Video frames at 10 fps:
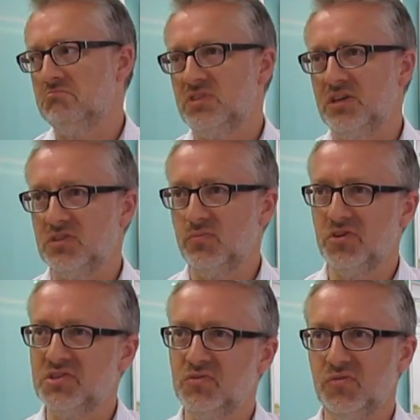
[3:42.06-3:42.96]
change the
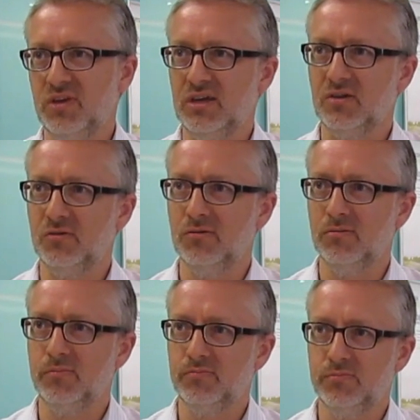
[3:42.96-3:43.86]
price of the vehicle,
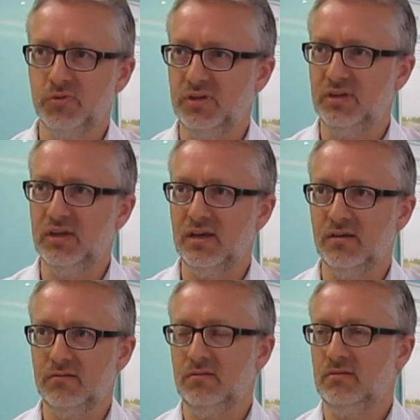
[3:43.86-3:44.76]
put in
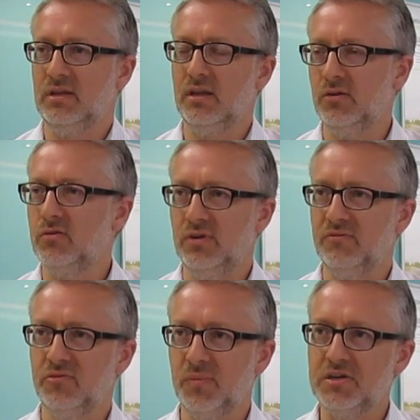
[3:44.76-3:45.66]
their local
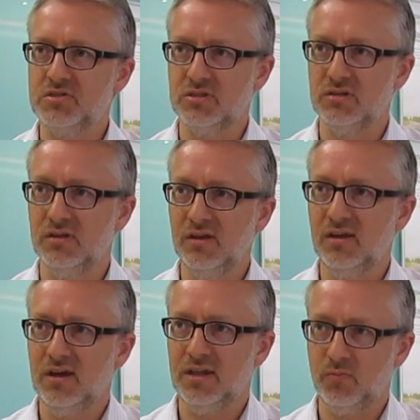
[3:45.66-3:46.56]
information,
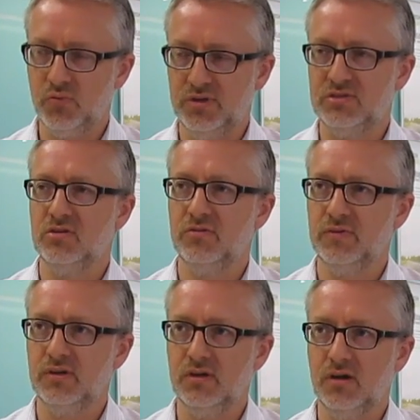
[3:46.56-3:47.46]
and then print off
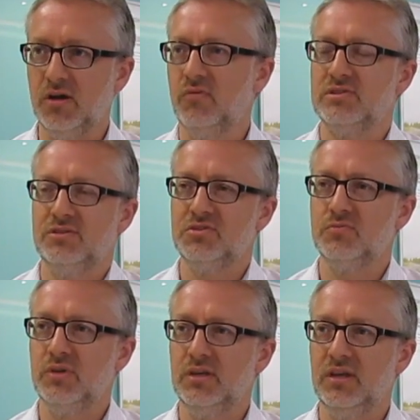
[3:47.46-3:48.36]
a
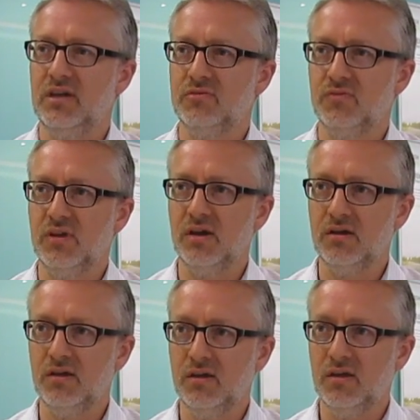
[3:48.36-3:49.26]
high-resolution PDF of that,
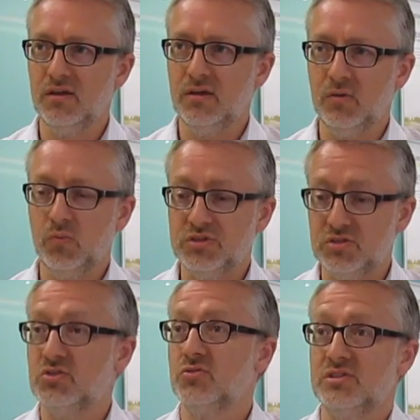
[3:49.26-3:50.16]
which
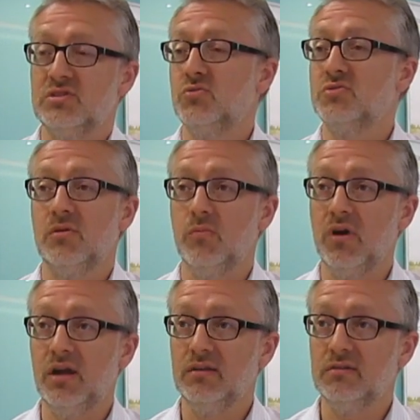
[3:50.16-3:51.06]
ensures it's always on
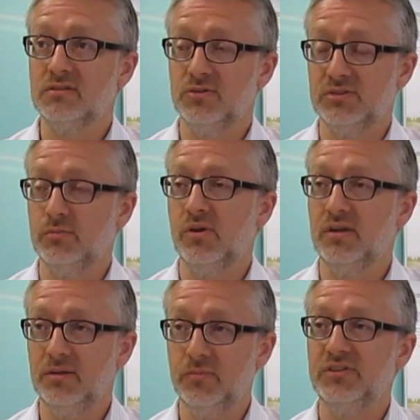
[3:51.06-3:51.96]
brand. So it's a
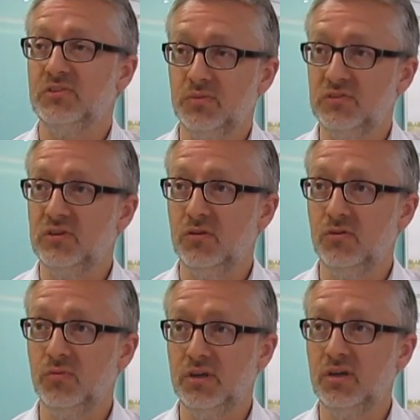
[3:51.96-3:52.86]
branded piece of
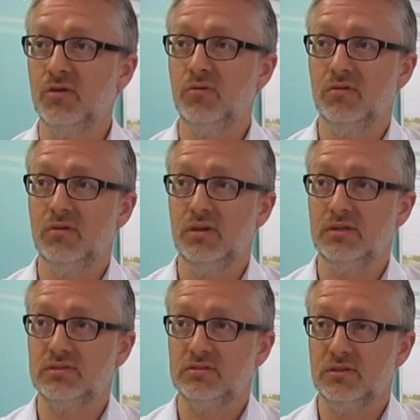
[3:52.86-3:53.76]
material. We know
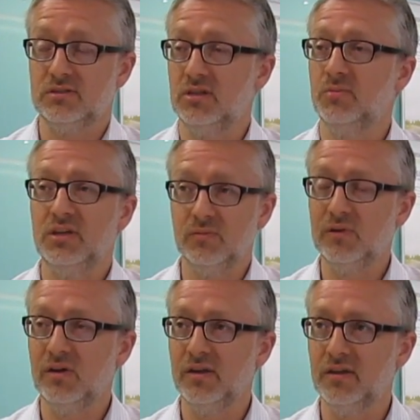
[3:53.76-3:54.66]
it's going to be
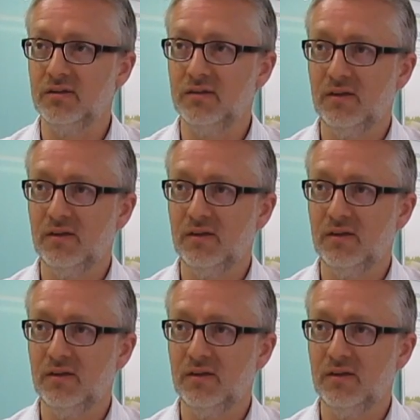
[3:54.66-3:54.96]
compliant.